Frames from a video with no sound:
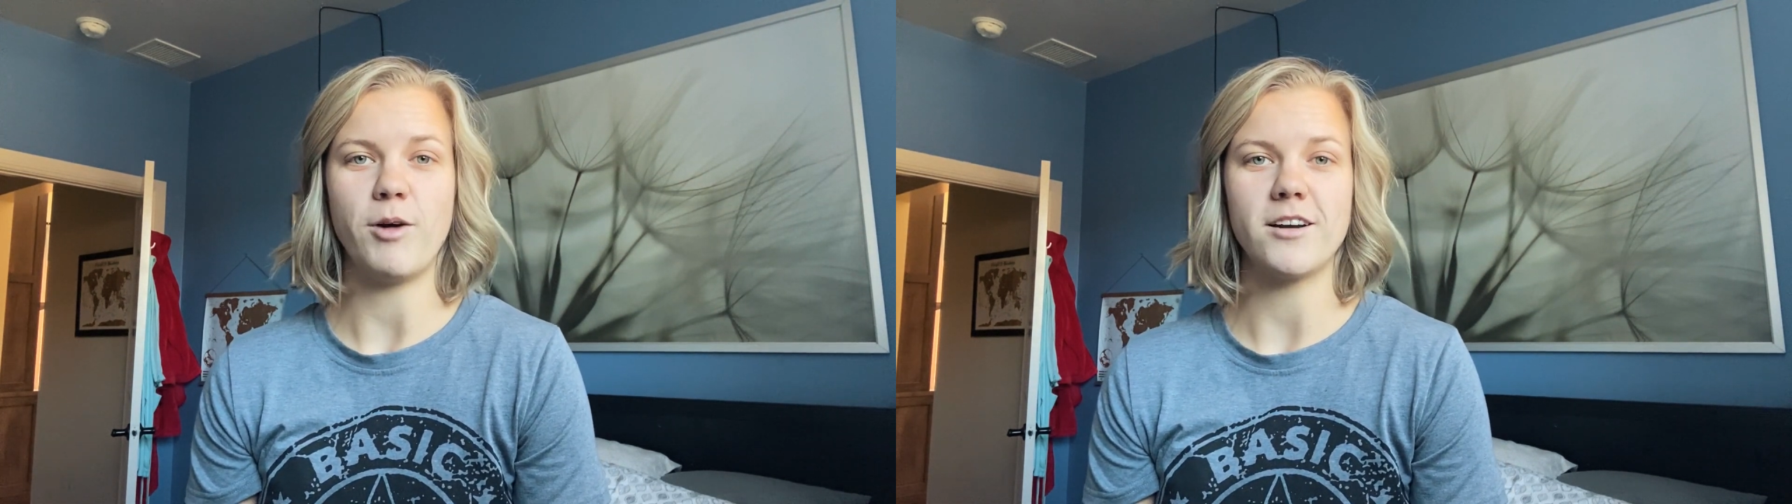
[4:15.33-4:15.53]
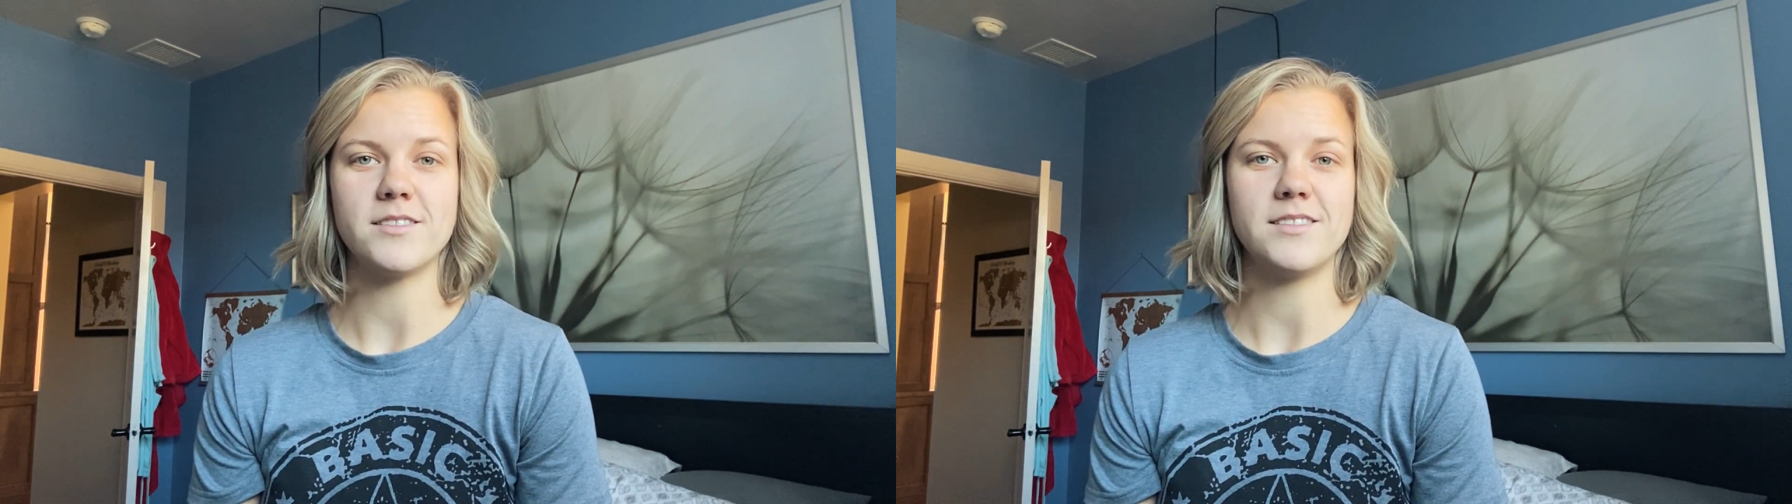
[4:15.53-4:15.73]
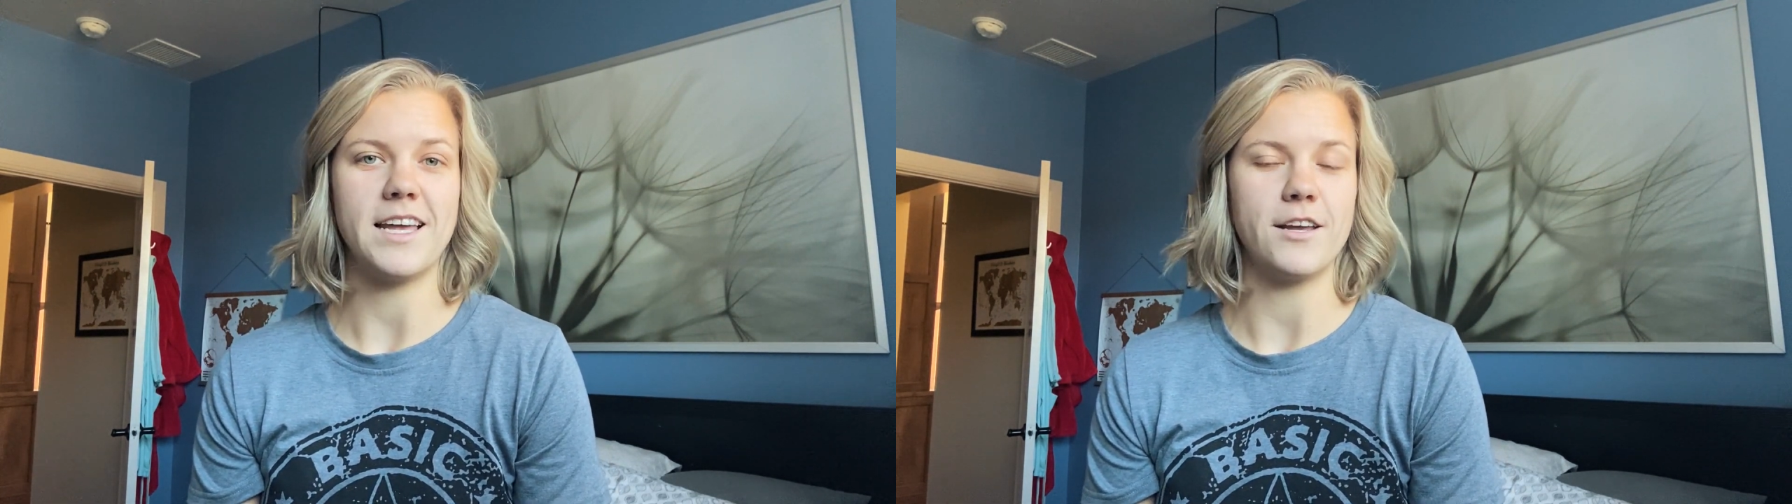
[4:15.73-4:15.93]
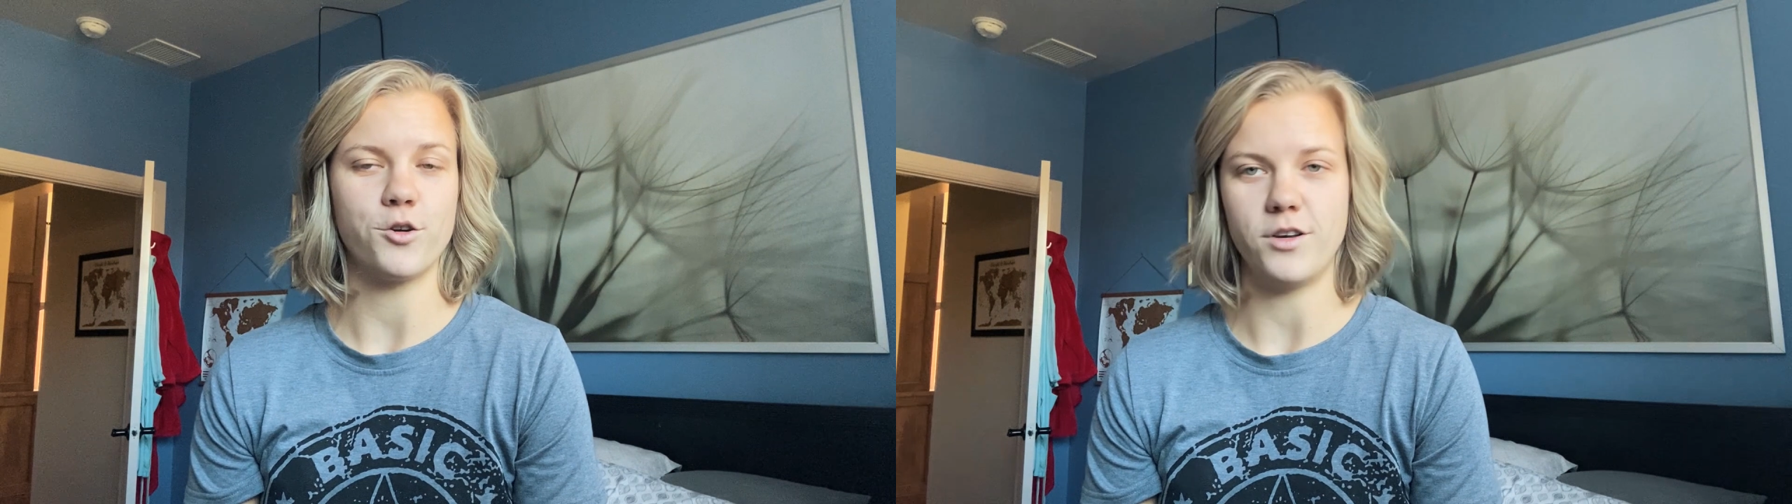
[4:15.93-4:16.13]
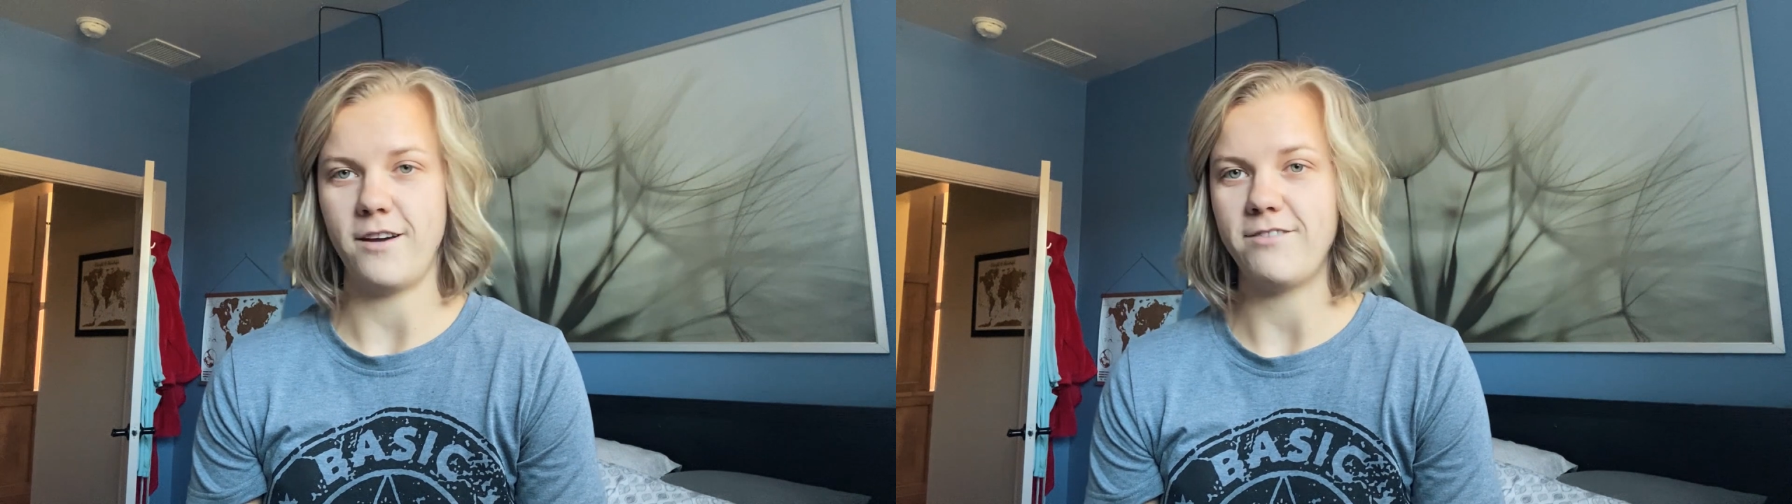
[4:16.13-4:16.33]
boxes and I
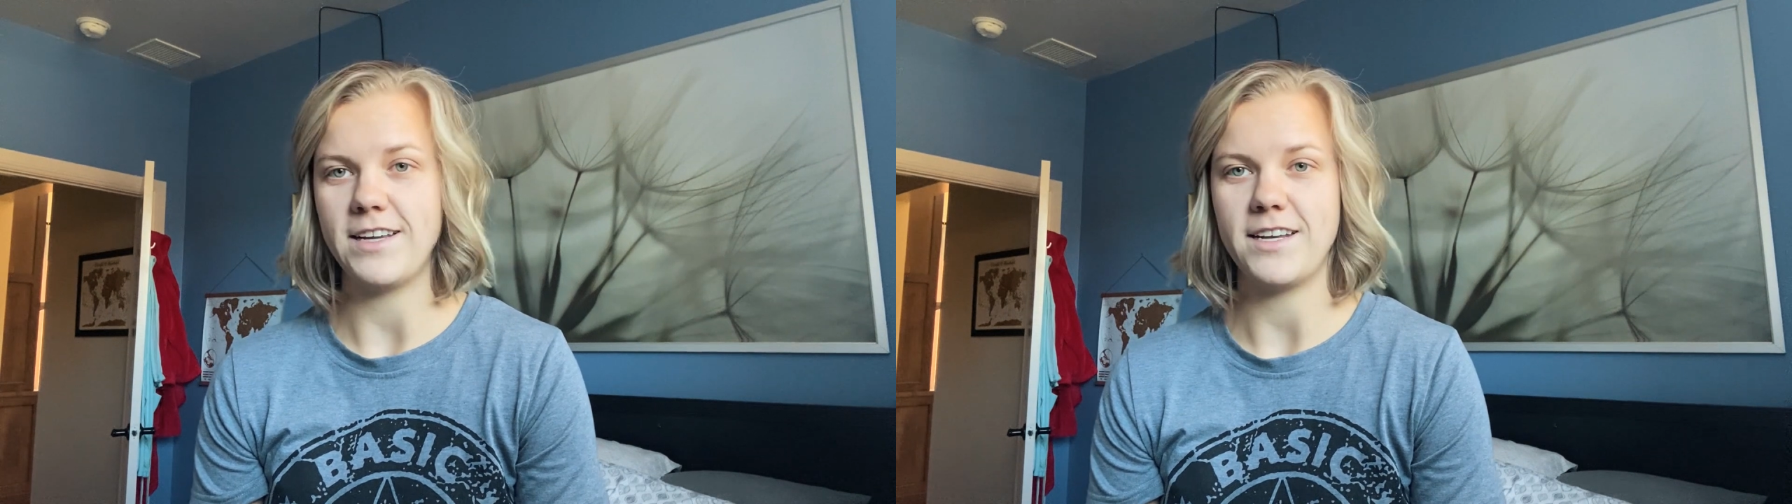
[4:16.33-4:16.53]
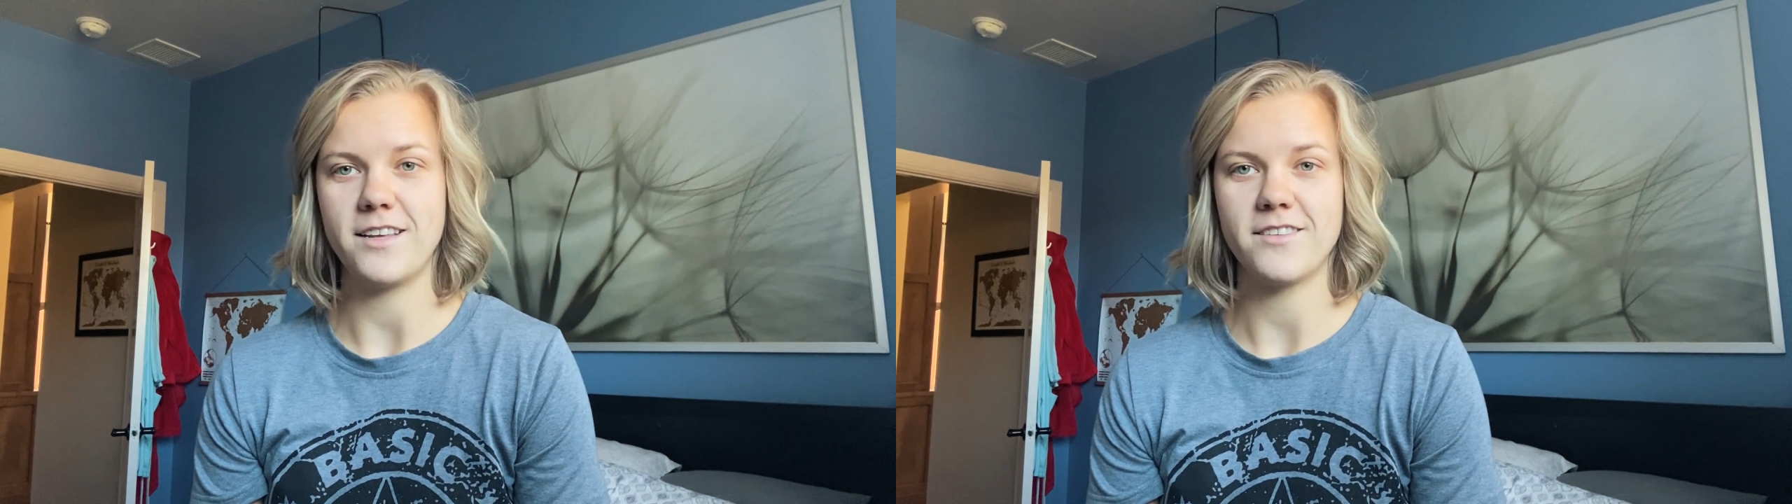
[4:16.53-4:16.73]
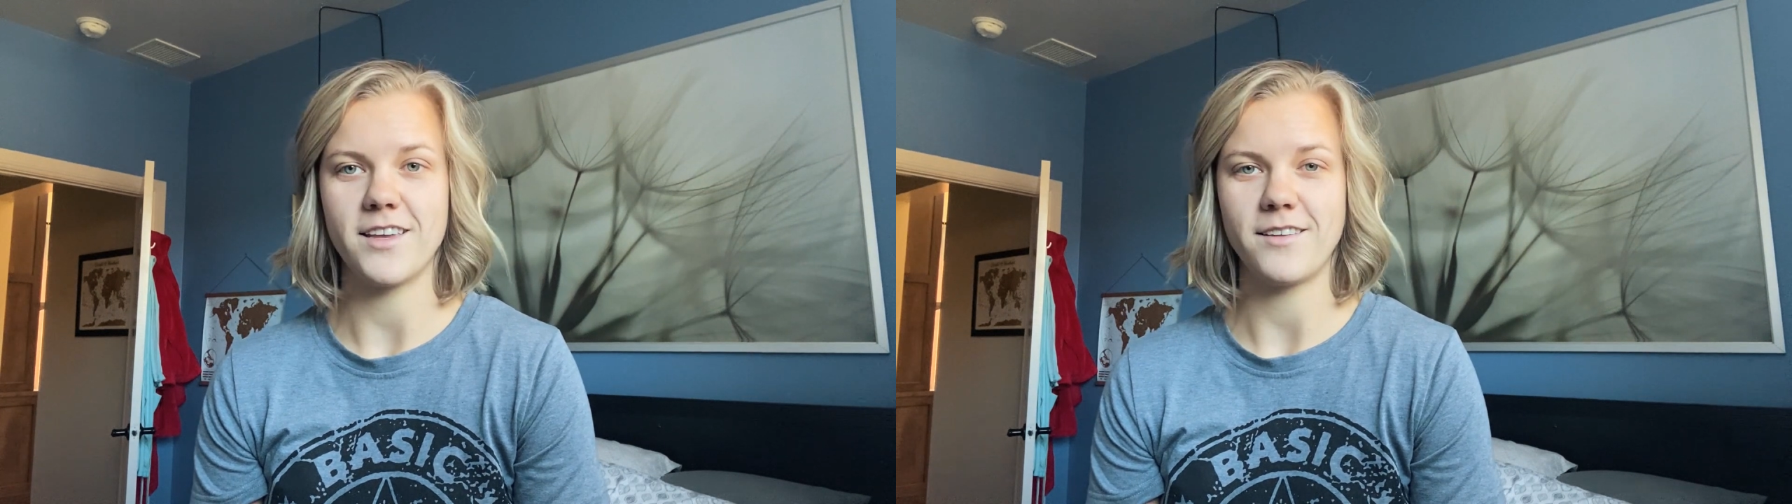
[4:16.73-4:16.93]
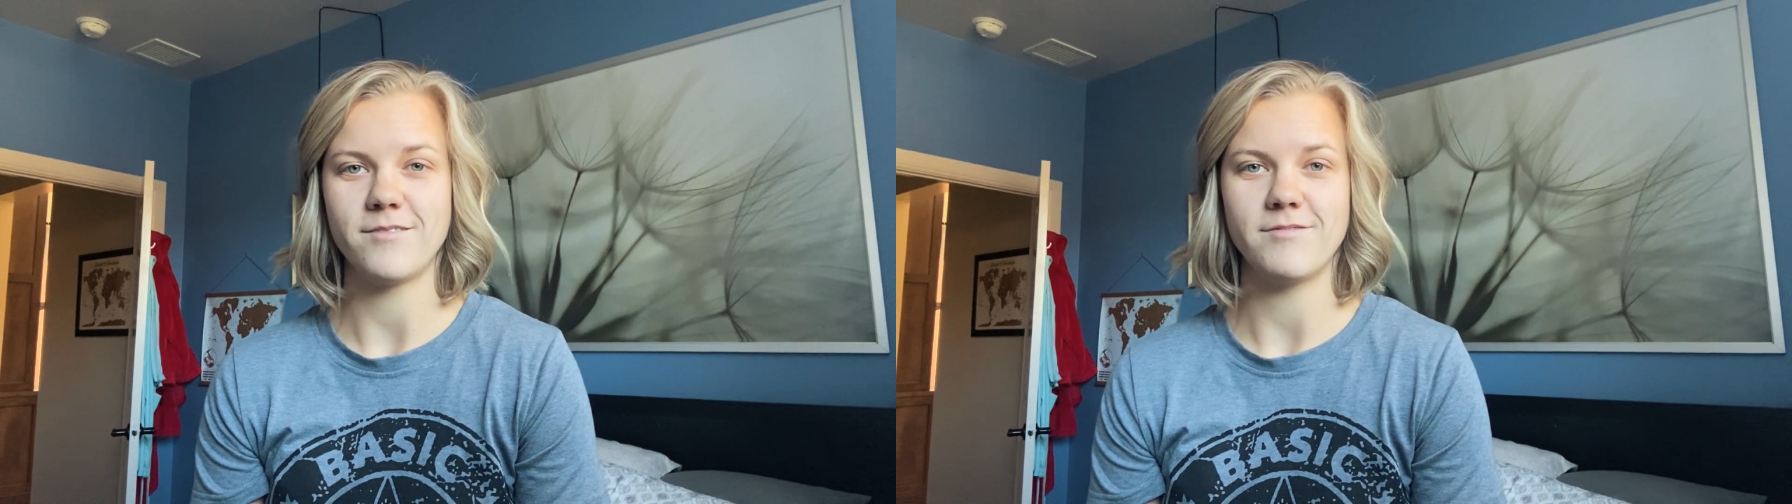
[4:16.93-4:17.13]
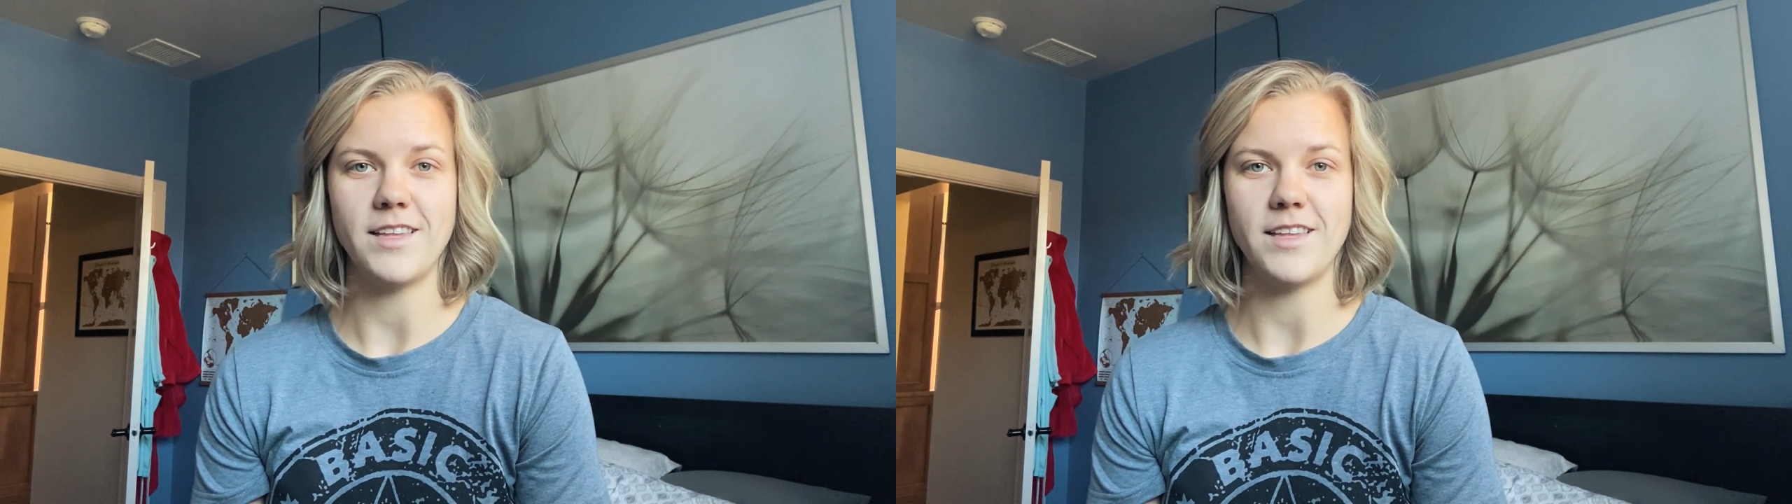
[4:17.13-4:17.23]
could not find anything.